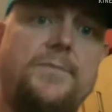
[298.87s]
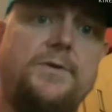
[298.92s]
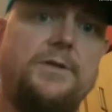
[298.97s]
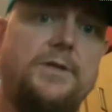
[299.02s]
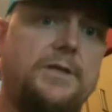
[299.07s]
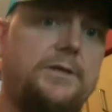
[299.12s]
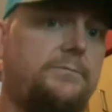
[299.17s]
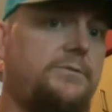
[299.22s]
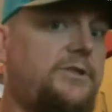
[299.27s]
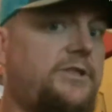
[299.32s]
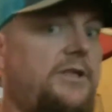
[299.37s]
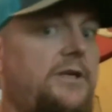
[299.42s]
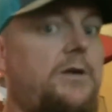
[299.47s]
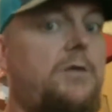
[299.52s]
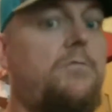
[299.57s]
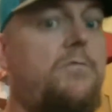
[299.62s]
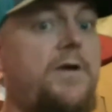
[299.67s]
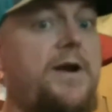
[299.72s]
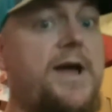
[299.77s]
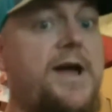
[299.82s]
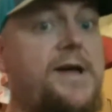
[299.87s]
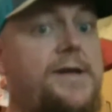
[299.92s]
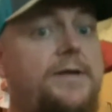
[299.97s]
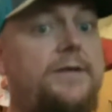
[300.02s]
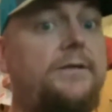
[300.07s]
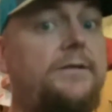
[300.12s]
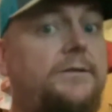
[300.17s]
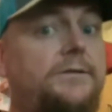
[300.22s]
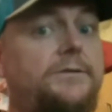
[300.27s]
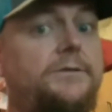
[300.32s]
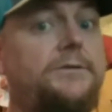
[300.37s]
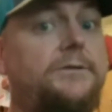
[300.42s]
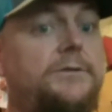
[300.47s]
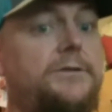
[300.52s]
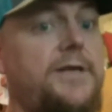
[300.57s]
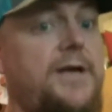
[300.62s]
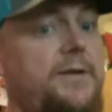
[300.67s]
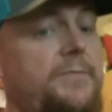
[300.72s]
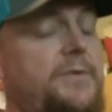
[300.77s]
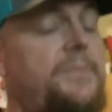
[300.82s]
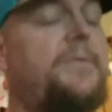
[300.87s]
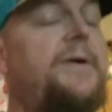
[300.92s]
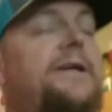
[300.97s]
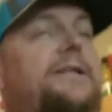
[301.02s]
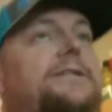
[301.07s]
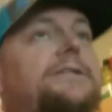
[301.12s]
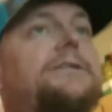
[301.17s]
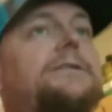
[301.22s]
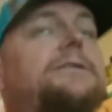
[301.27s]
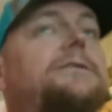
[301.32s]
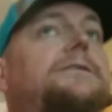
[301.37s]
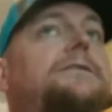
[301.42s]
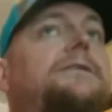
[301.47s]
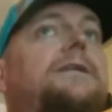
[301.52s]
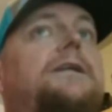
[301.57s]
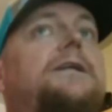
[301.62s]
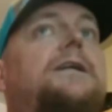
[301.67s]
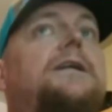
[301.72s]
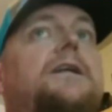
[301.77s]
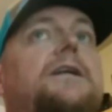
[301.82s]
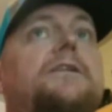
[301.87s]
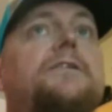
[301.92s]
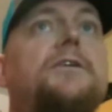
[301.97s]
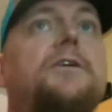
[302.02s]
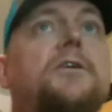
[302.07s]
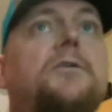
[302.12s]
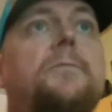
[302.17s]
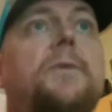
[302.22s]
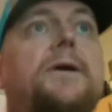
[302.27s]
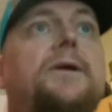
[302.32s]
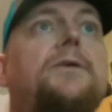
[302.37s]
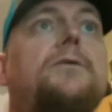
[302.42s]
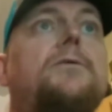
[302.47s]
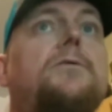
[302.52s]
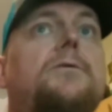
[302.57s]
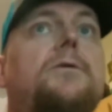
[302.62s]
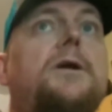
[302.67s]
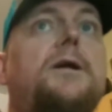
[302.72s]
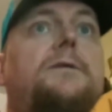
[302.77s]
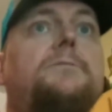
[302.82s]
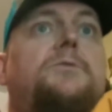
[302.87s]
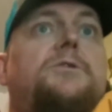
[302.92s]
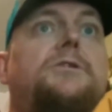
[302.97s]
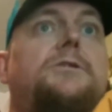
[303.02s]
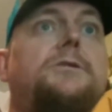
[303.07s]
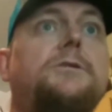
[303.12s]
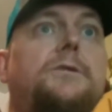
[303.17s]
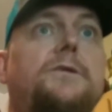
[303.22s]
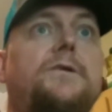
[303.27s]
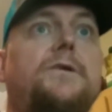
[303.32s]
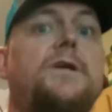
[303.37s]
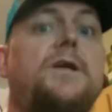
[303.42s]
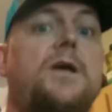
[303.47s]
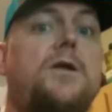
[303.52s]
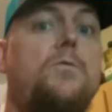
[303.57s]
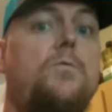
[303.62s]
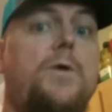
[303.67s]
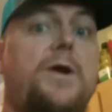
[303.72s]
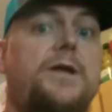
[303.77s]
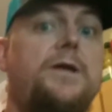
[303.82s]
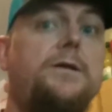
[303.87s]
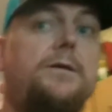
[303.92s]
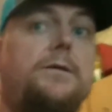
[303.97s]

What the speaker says: Let them sit overnight. You got to be patient. you're gonna make your own grapes, you gotta wait.